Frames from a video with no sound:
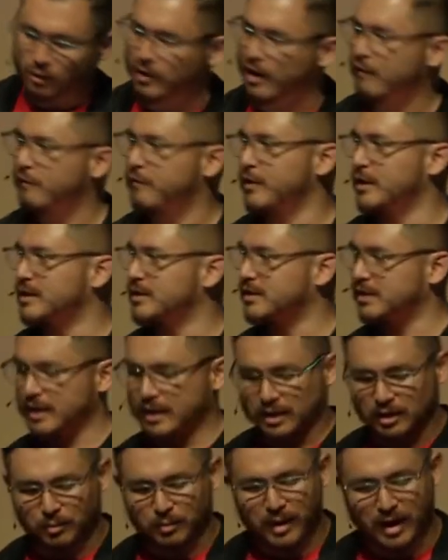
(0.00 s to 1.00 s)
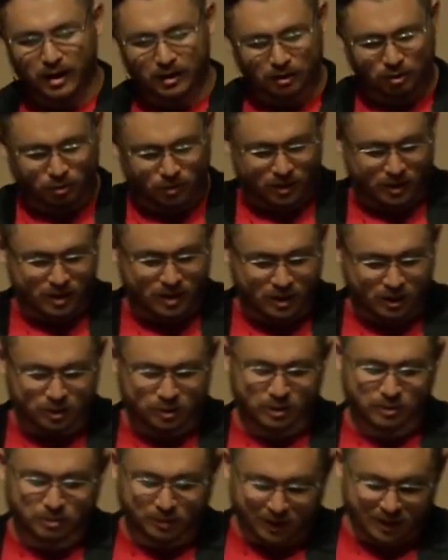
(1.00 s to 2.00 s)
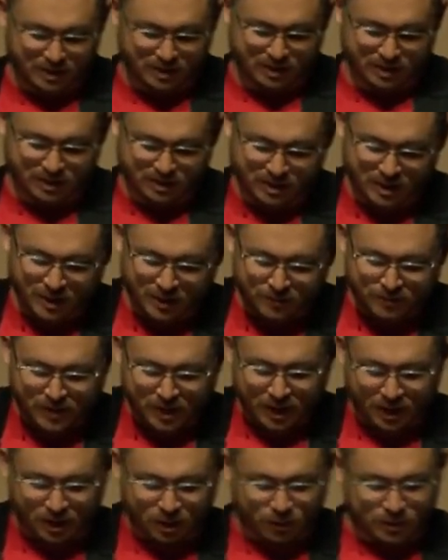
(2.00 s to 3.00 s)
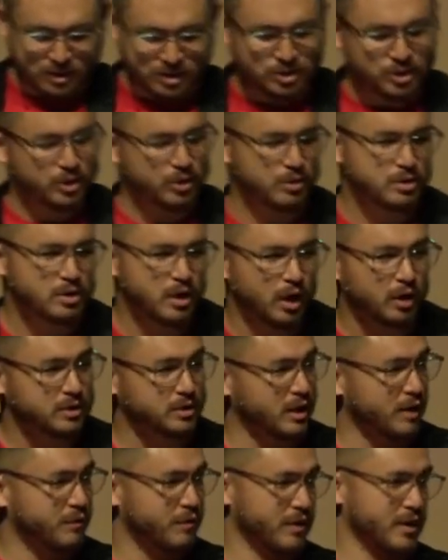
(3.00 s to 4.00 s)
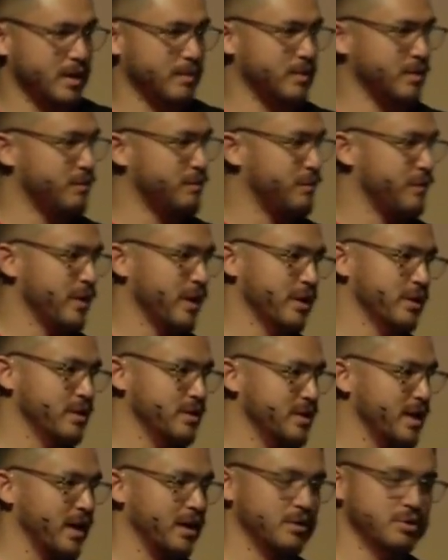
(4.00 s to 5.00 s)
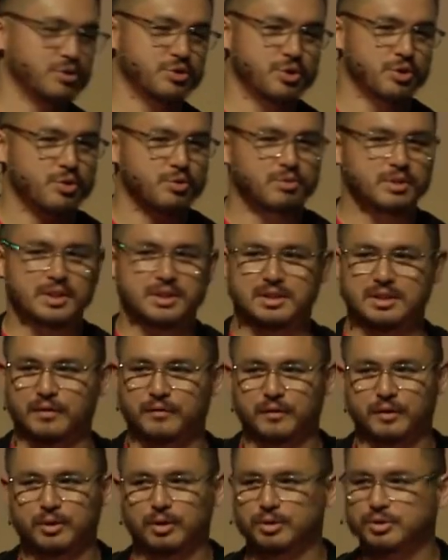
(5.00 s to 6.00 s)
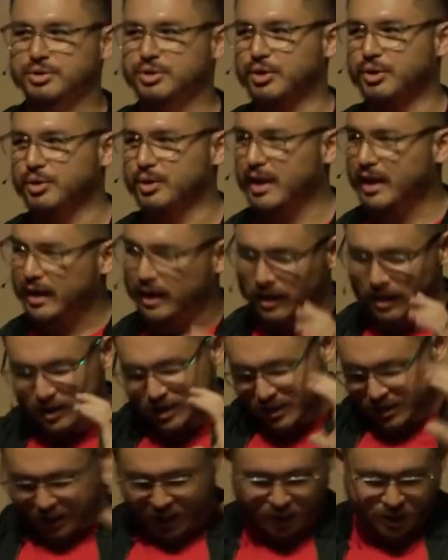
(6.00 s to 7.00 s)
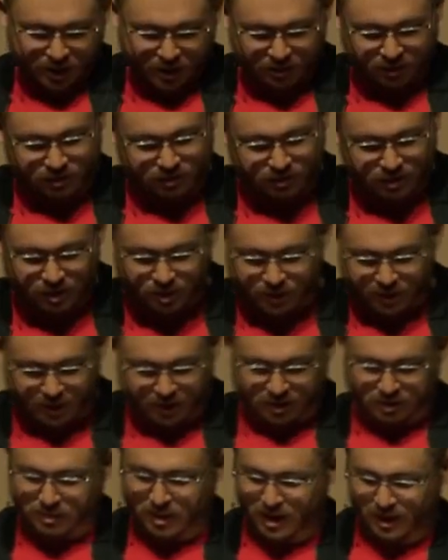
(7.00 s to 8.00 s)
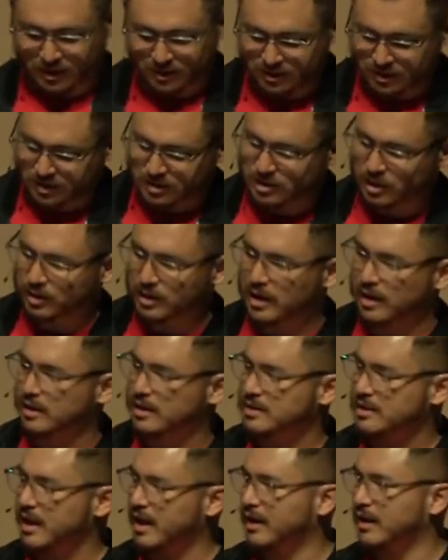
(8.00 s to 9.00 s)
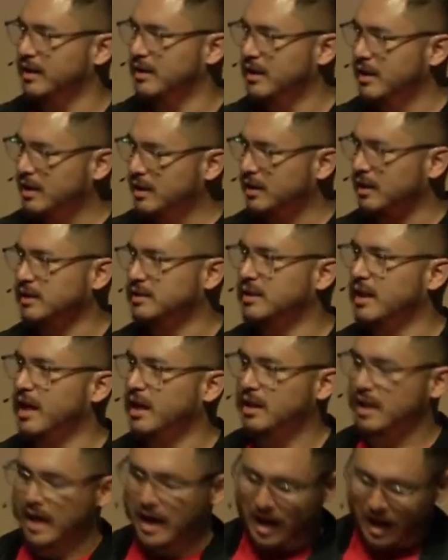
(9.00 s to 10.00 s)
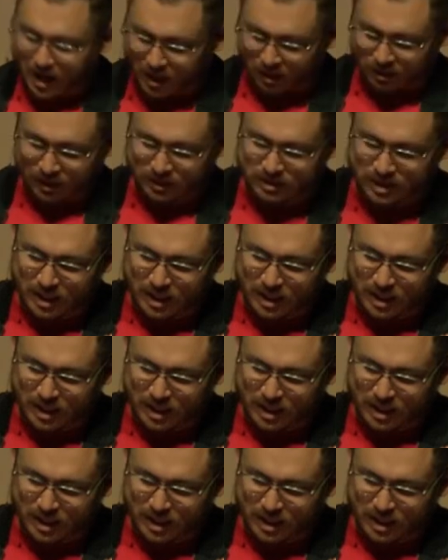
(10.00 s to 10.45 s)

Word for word: referenced in about 300 places, and it was too daunting for them to figure this out. It's too just difficult, they couldn't do it in their minds. And so they decided, let's take eight